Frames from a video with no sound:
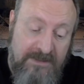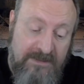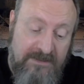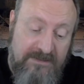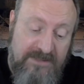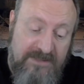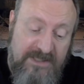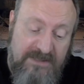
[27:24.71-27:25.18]

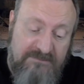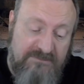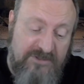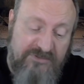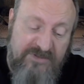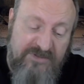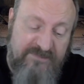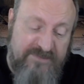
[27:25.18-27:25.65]
They are
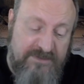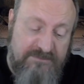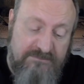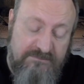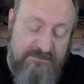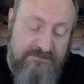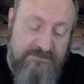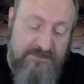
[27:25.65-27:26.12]
not
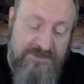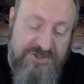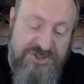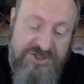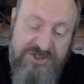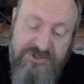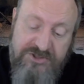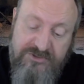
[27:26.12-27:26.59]
even
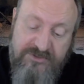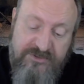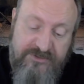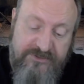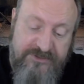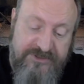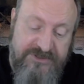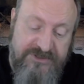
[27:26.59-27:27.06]

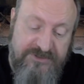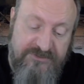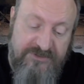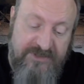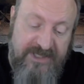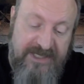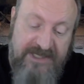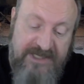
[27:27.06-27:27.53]
shirkers
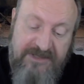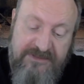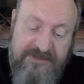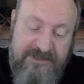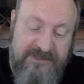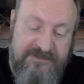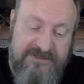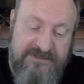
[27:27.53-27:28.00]
or
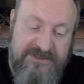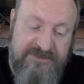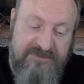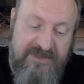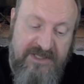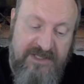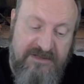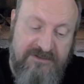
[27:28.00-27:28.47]
anything, so
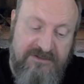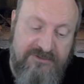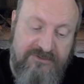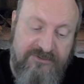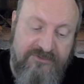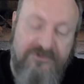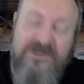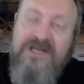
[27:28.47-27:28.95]
they are
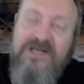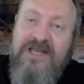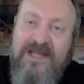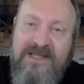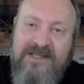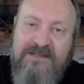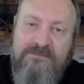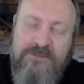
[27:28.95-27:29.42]

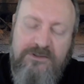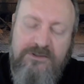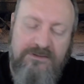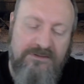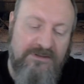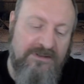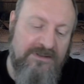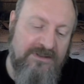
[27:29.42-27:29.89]

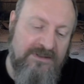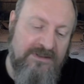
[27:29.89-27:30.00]
reliable,